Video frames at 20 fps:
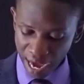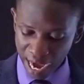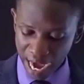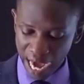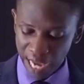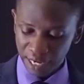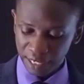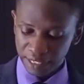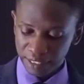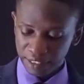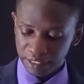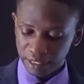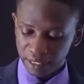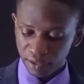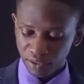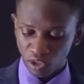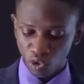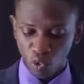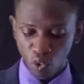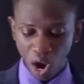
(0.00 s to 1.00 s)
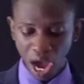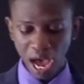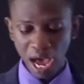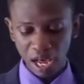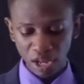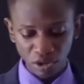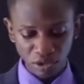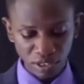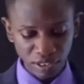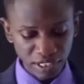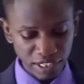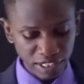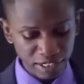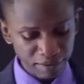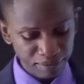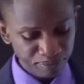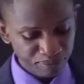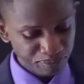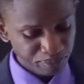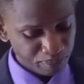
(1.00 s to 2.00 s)
And the world
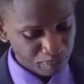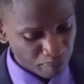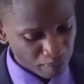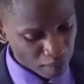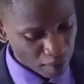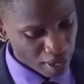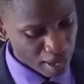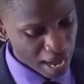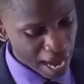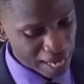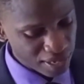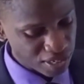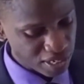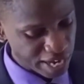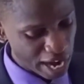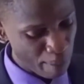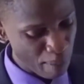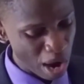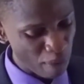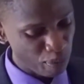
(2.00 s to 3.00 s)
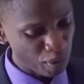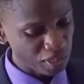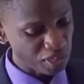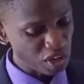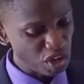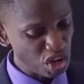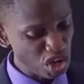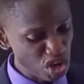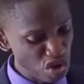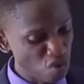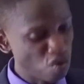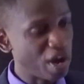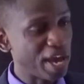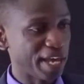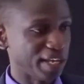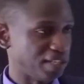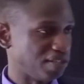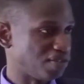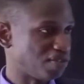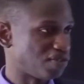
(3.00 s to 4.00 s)
has come up with new
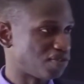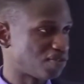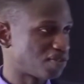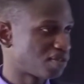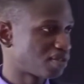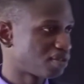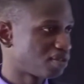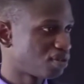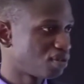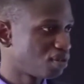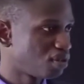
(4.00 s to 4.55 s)
ways